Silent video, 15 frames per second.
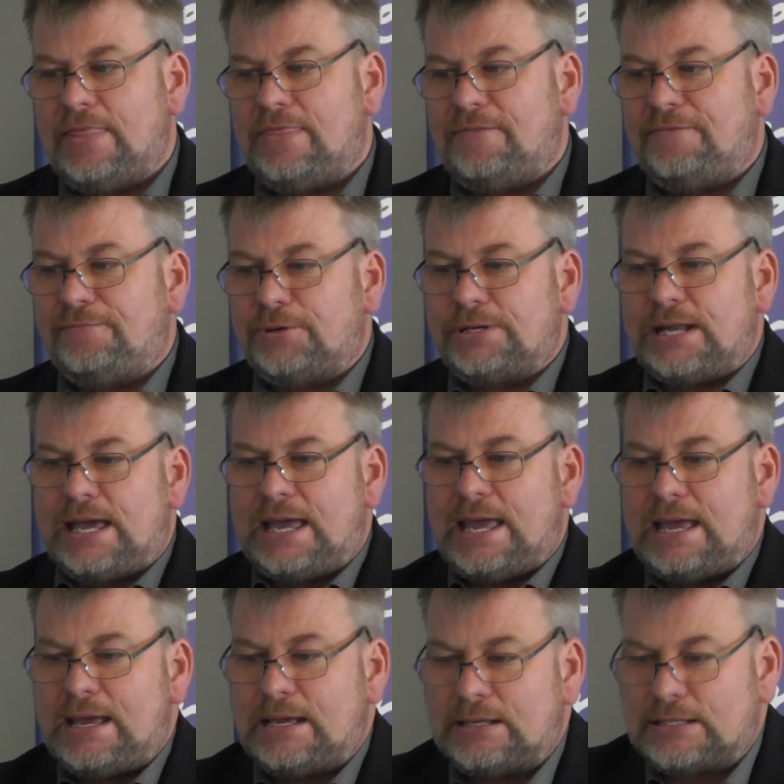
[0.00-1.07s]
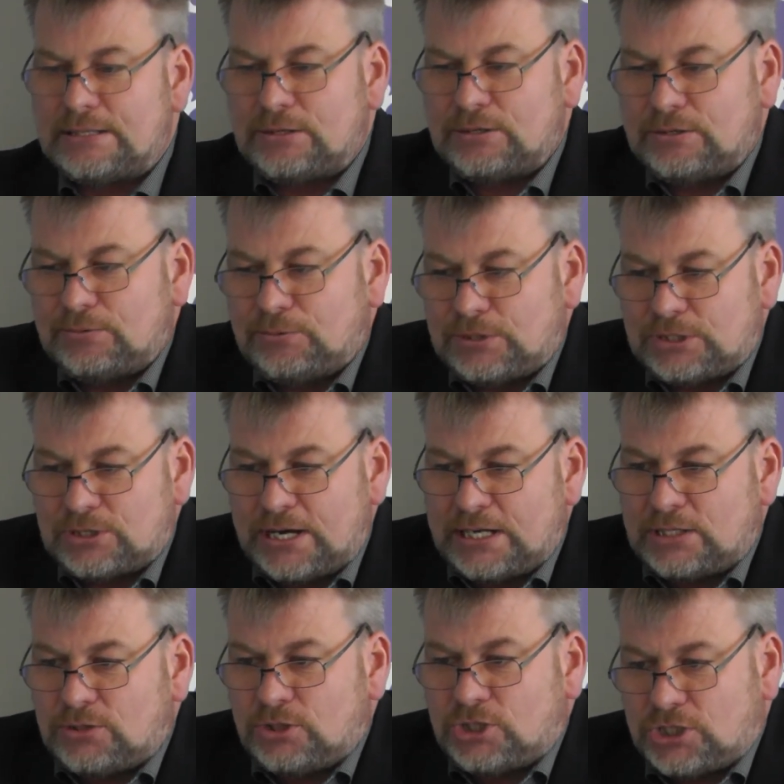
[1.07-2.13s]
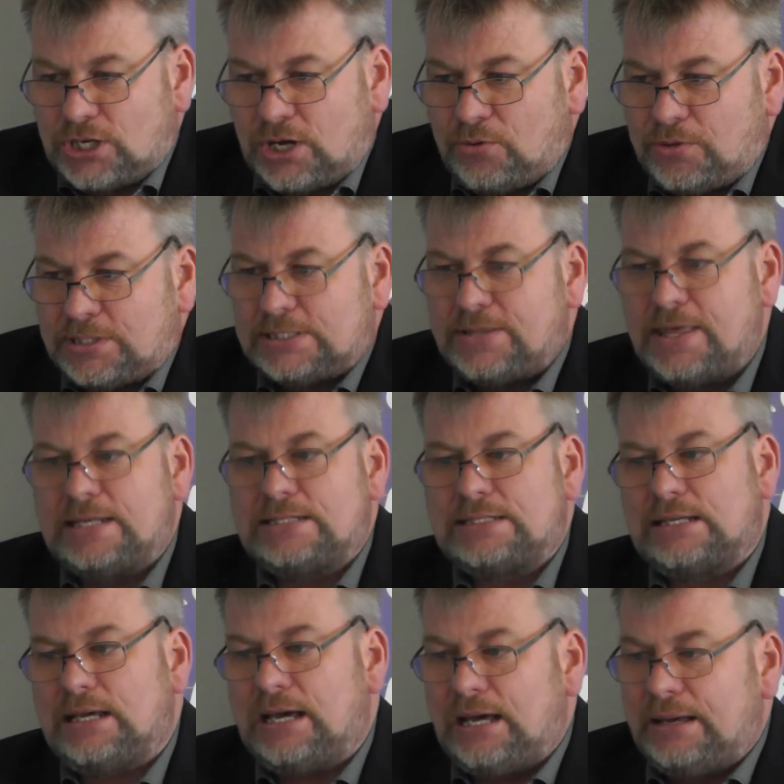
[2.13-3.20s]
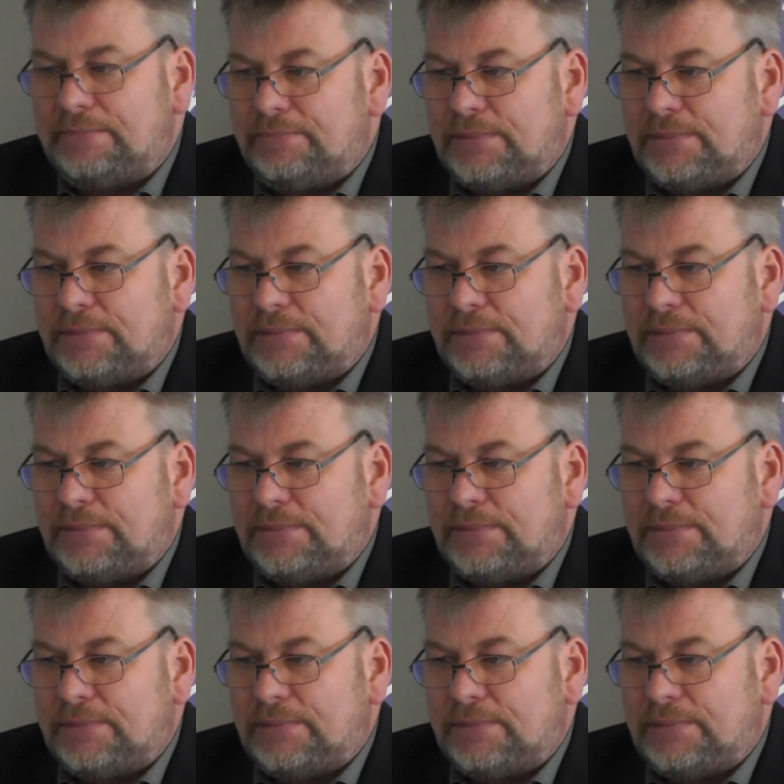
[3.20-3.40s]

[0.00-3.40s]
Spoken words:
What I try to show is that